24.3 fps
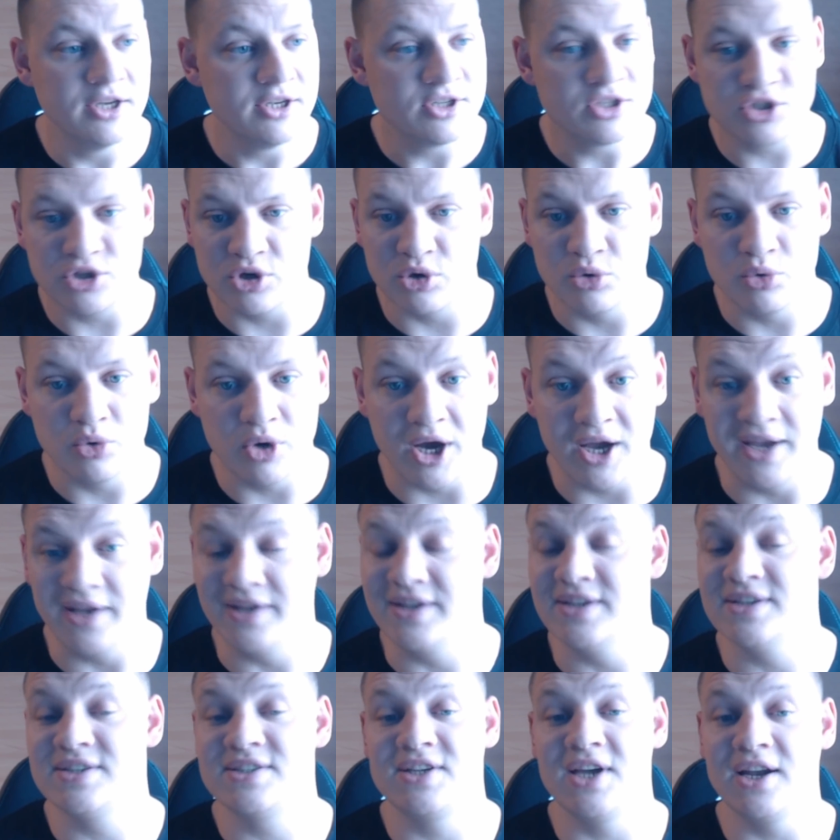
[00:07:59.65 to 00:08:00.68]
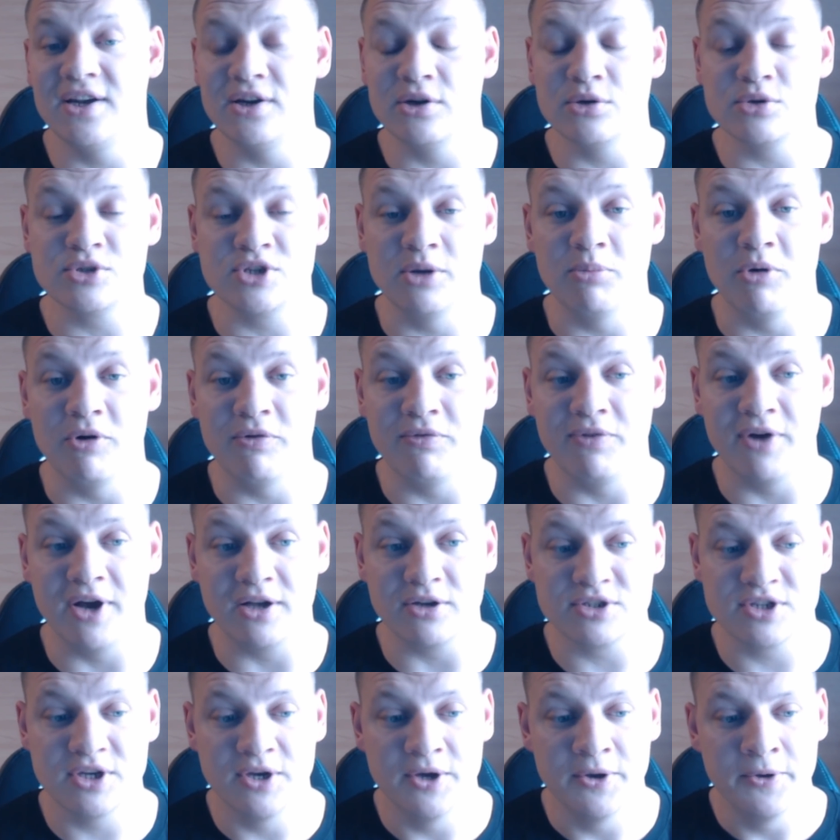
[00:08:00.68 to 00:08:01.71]
So I understand those elbow
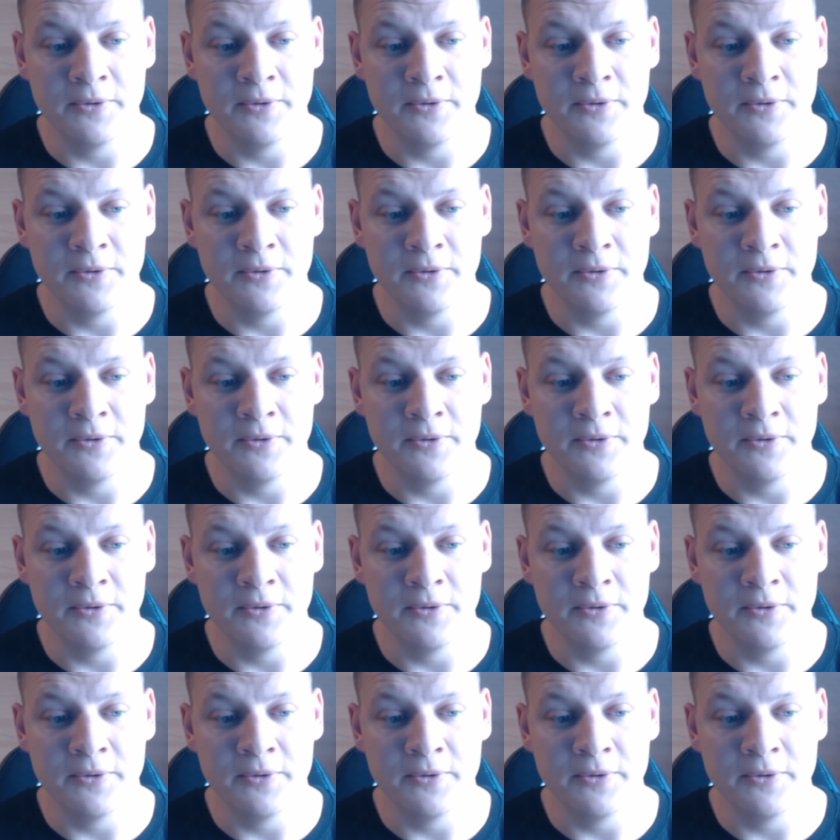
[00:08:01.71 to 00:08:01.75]
fouls.